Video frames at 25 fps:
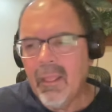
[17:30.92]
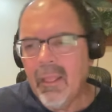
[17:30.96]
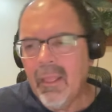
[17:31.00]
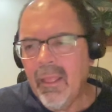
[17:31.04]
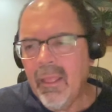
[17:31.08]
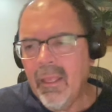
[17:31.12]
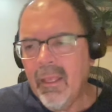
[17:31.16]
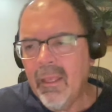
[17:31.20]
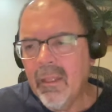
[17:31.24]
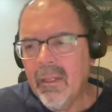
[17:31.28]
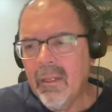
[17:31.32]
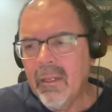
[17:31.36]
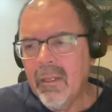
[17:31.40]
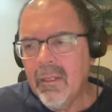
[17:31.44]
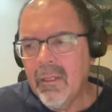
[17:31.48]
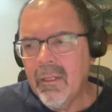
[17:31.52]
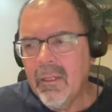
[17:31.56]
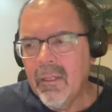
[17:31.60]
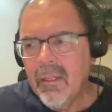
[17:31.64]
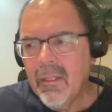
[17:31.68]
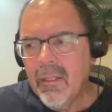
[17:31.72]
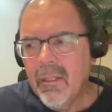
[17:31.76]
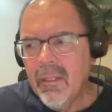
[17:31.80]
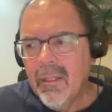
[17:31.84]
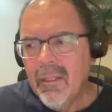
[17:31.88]
And
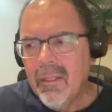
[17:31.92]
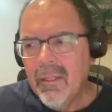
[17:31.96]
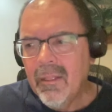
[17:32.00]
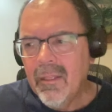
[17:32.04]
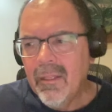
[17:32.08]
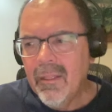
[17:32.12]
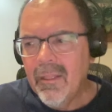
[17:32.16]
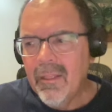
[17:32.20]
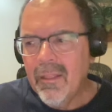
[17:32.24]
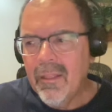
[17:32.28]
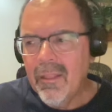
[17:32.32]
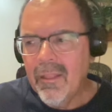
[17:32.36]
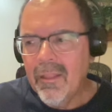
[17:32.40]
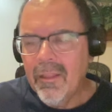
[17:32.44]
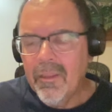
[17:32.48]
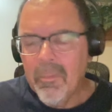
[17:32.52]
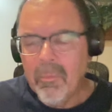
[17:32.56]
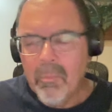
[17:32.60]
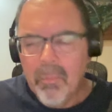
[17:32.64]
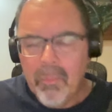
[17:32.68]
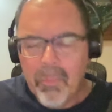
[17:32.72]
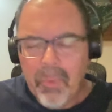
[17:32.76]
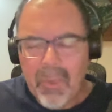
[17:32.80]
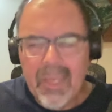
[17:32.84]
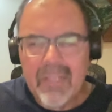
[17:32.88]

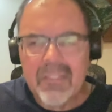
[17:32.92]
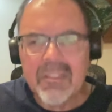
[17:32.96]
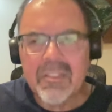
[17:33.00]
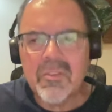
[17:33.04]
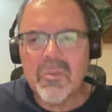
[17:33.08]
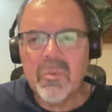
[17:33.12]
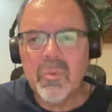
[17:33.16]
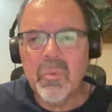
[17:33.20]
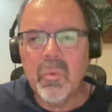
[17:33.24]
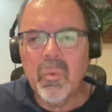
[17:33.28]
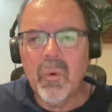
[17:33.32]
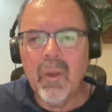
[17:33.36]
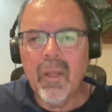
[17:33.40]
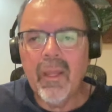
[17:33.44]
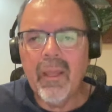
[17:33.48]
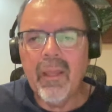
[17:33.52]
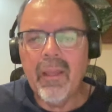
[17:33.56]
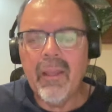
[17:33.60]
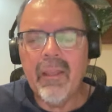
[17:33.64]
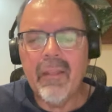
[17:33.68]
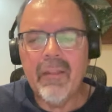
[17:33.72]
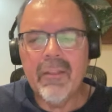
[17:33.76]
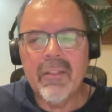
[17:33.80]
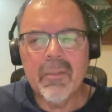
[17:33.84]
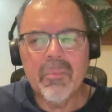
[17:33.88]
the best
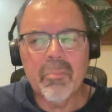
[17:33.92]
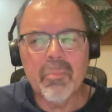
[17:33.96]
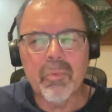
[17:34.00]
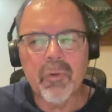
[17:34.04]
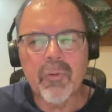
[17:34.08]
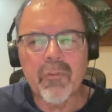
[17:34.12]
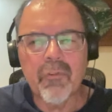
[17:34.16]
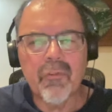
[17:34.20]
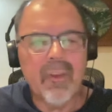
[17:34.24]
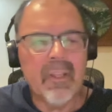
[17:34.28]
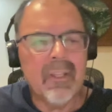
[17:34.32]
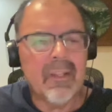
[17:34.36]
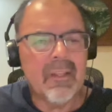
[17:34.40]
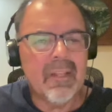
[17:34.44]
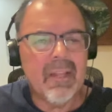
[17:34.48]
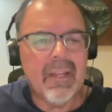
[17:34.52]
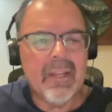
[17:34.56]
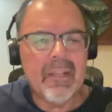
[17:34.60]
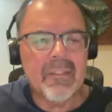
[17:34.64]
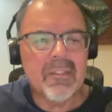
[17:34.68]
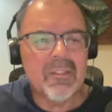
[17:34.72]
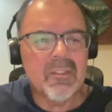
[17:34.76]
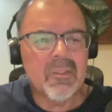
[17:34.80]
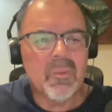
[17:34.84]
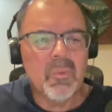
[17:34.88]
way to prevent
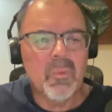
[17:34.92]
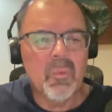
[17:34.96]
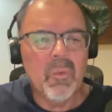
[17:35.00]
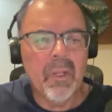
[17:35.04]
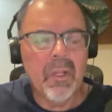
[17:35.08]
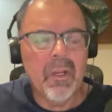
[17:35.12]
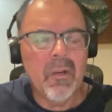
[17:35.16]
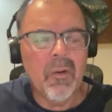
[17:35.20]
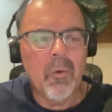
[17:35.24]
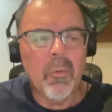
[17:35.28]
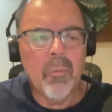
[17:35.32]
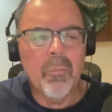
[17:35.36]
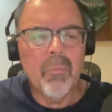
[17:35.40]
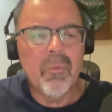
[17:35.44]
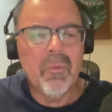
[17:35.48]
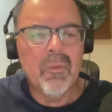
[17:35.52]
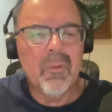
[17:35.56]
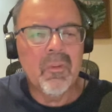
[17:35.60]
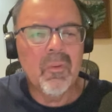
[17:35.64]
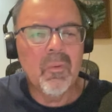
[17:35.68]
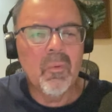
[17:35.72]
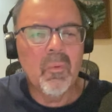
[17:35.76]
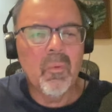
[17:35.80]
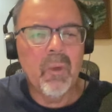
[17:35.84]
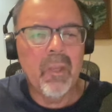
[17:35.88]
that is to win
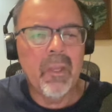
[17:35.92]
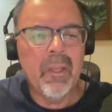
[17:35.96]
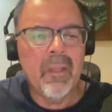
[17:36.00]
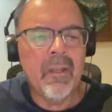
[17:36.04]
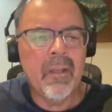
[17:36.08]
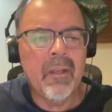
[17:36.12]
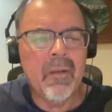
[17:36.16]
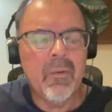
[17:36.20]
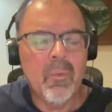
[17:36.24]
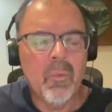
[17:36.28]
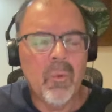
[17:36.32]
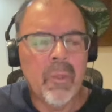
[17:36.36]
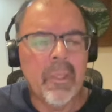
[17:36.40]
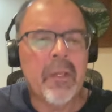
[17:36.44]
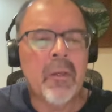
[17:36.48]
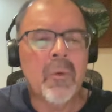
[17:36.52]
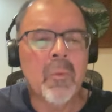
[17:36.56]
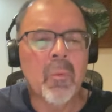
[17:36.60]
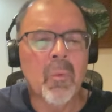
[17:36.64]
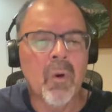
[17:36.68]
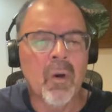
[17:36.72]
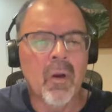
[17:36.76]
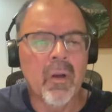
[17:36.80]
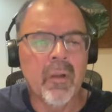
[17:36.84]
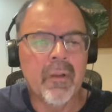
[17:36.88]
to win week
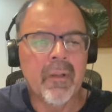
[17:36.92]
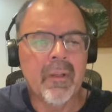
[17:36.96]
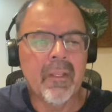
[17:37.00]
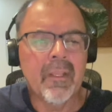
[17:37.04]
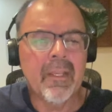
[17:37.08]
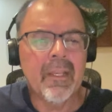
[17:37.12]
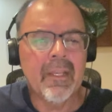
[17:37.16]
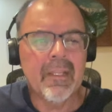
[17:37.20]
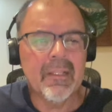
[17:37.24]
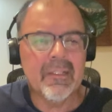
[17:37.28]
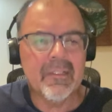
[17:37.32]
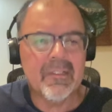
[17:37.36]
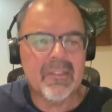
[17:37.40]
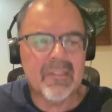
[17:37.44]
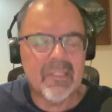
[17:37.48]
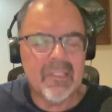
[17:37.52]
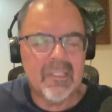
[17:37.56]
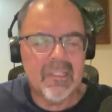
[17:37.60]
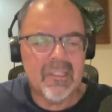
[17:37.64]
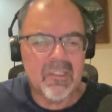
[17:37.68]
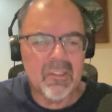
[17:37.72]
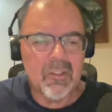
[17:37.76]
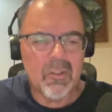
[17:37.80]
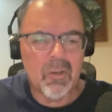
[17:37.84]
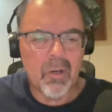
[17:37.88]
one, get the
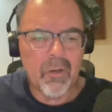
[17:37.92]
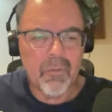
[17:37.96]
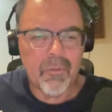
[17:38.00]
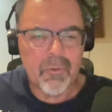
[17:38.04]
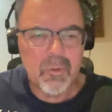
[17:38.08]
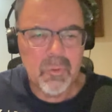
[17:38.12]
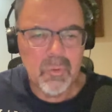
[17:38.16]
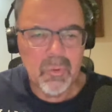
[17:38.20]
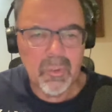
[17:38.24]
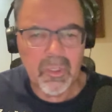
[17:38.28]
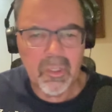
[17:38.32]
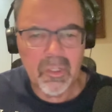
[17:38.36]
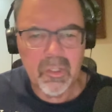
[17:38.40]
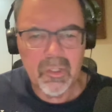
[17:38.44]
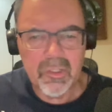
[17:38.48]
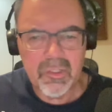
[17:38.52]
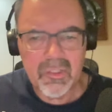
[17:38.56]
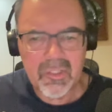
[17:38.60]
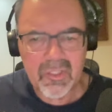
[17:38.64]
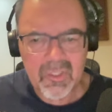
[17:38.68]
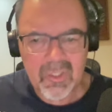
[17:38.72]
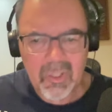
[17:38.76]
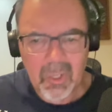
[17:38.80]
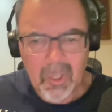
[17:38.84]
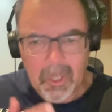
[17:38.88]
season off to a
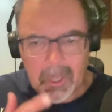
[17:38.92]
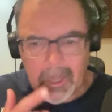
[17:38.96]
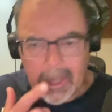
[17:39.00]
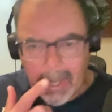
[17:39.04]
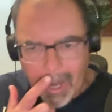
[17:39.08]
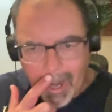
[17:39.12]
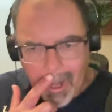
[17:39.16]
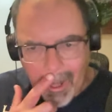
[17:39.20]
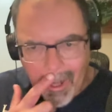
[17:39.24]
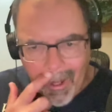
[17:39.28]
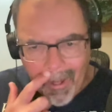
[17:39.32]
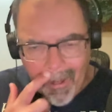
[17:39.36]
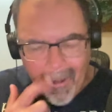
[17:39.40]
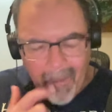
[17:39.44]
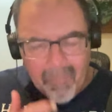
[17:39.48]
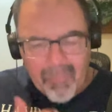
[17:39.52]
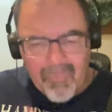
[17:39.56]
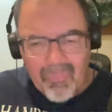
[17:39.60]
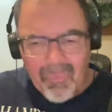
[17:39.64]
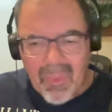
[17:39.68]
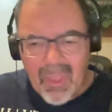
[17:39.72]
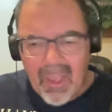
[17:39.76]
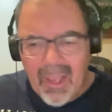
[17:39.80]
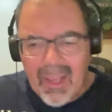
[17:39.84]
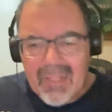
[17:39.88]
good start.
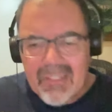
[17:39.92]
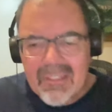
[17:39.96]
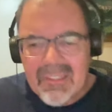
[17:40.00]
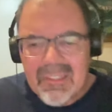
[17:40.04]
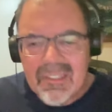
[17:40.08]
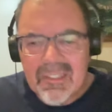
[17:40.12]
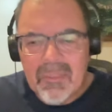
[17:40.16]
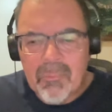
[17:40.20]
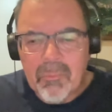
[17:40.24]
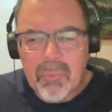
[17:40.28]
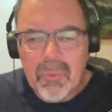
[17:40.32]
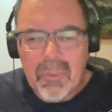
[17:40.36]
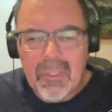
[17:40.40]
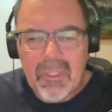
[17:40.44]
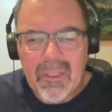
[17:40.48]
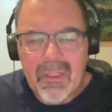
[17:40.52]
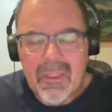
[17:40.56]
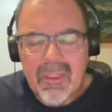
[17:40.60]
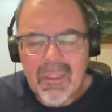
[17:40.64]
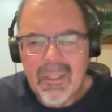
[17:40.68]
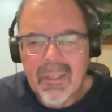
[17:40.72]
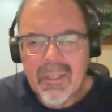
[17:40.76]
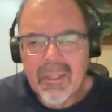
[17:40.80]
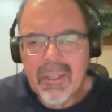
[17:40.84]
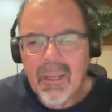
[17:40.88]
I simply
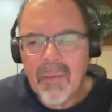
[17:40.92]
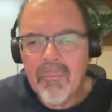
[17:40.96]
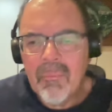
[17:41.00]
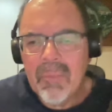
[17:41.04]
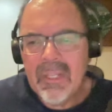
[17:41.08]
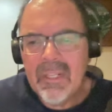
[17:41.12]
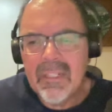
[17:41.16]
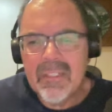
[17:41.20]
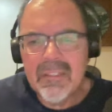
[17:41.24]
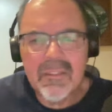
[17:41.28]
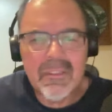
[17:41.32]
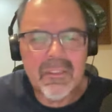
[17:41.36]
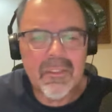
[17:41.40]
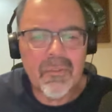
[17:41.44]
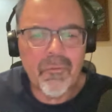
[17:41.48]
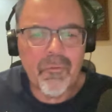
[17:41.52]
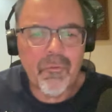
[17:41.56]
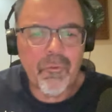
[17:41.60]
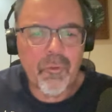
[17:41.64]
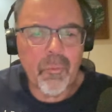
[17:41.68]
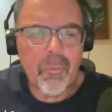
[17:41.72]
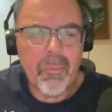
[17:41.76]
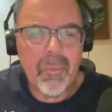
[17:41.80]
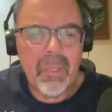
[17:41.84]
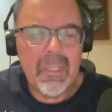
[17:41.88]
think, I mean, to,
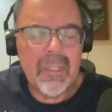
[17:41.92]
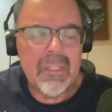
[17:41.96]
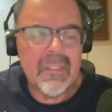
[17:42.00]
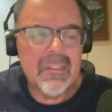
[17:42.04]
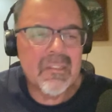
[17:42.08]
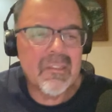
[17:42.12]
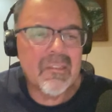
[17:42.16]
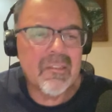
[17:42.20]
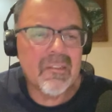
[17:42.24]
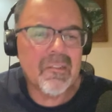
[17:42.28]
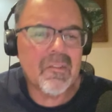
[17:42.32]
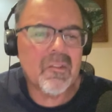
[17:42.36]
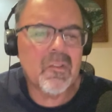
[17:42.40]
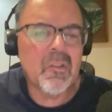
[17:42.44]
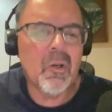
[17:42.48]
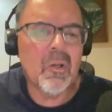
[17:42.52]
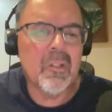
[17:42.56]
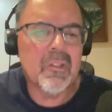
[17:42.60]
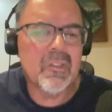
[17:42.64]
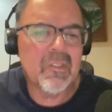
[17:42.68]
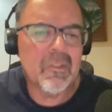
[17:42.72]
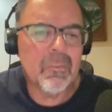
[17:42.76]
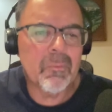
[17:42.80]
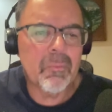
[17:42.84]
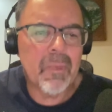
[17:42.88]
for me, this is a
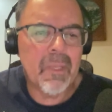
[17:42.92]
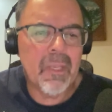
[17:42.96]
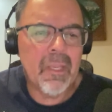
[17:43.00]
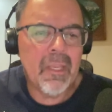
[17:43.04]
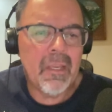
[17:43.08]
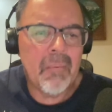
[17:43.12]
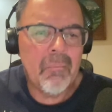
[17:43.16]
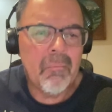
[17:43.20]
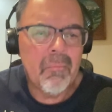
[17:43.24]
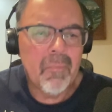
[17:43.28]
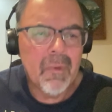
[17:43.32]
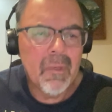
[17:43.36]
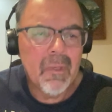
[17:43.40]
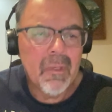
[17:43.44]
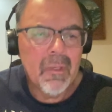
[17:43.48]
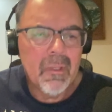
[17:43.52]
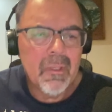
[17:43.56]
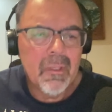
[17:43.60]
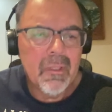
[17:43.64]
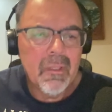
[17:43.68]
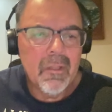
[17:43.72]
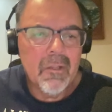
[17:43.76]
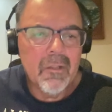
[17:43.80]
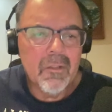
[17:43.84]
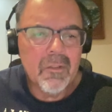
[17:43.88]
toss up game.
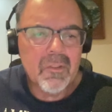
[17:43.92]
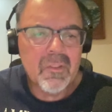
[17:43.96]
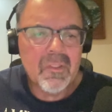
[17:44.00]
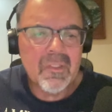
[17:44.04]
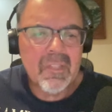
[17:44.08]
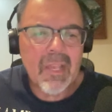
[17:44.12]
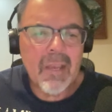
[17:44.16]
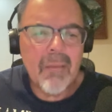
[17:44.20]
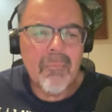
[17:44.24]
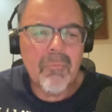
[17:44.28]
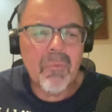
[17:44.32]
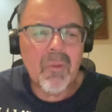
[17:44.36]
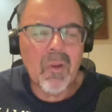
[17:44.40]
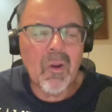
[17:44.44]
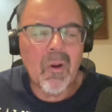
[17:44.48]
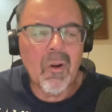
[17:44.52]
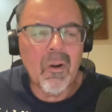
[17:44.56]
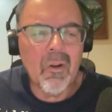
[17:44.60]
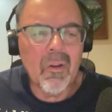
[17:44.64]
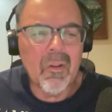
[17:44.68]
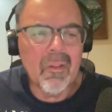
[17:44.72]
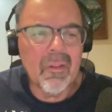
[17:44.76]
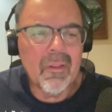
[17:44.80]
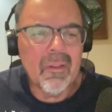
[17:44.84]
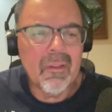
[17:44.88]
You know, Sam
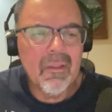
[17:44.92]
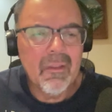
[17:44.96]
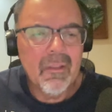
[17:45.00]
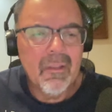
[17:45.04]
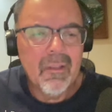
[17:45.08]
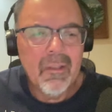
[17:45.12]
Darnold